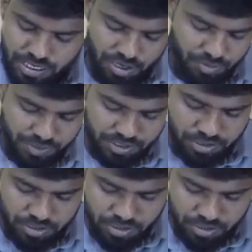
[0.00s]
10 rupees.
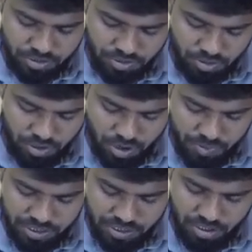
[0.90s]
So how
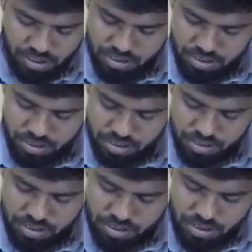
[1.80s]
much it costs?
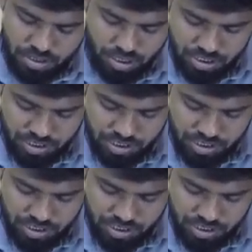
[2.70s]
Cost